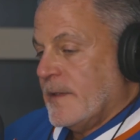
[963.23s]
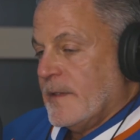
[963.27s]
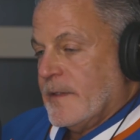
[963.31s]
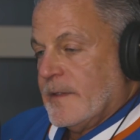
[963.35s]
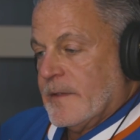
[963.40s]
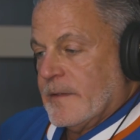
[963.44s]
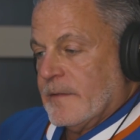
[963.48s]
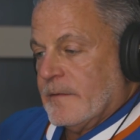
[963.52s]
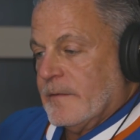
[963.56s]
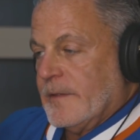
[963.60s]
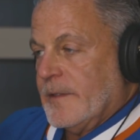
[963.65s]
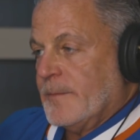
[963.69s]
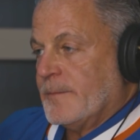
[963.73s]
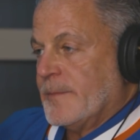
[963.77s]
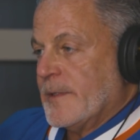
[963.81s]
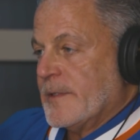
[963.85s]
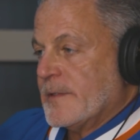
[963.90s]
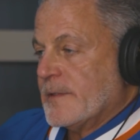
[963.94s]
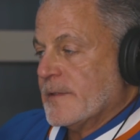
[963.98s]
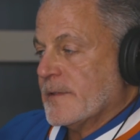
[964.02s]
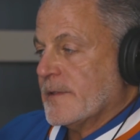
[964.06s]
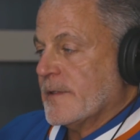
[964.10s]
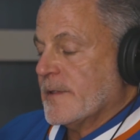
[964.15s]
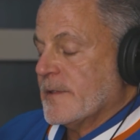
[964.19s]
in elite
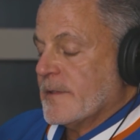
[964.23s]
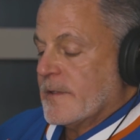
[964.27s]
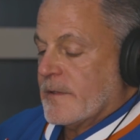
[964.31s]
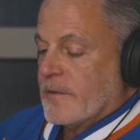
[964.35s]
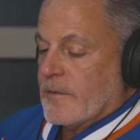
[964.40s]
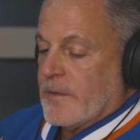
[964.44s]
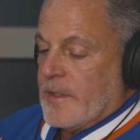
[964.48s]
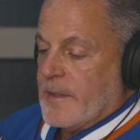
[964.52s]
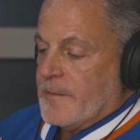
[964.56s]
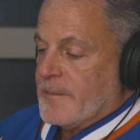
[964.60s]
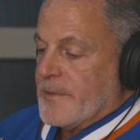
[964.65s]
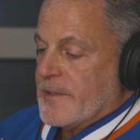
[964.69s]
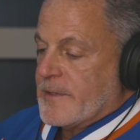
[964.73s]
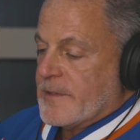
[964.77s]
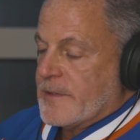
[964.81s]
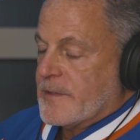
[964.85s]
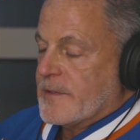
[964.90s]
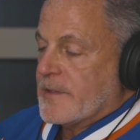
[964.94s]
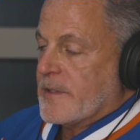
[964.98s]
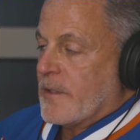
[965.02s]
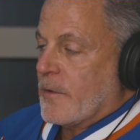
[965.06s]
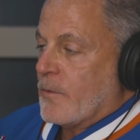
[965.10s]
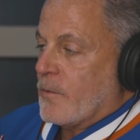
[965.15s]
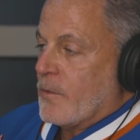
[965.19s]
businesses and
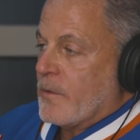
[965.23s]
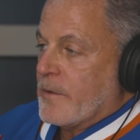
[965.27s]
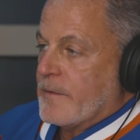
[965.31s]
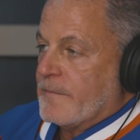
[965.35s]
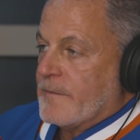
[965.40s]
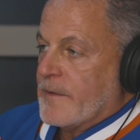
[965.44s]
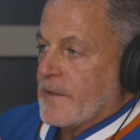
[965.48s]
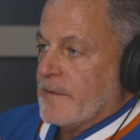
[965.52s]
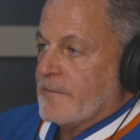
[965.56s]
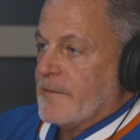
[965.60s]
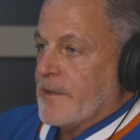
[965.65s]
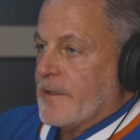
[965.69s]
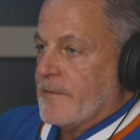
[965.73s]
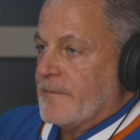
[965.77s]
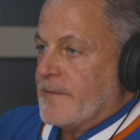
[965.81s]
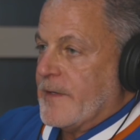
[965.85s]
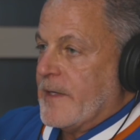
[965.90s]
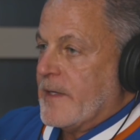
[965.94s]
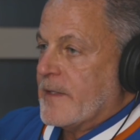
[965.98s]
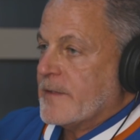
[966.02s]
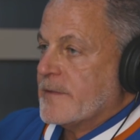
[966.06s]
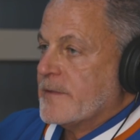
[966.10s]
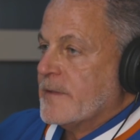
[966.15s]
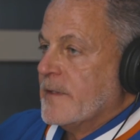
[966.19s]
businesses are growing very, very
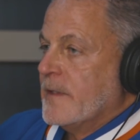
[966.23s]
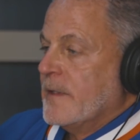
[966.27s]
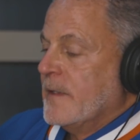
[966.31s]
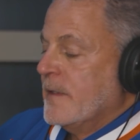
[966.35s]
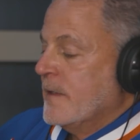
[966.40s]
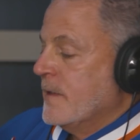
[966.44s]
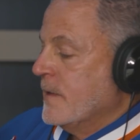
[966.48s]
fast,